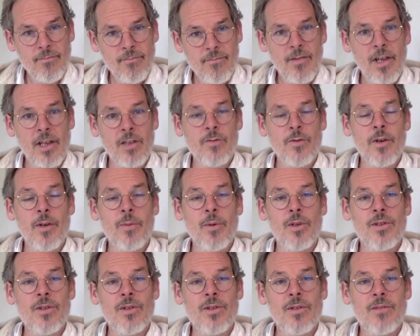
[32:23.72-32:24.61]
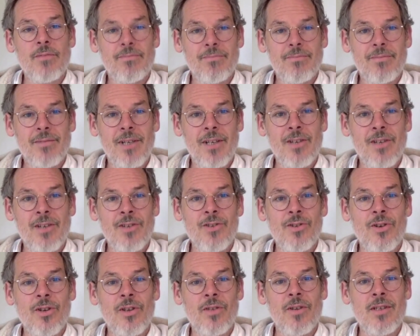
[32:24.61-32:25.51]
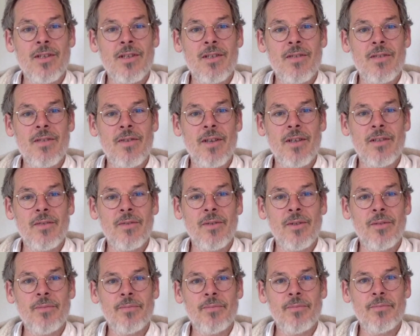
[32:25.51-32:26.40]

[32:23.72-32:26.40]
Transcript: Thanks very much and enjoy the rest of the festival.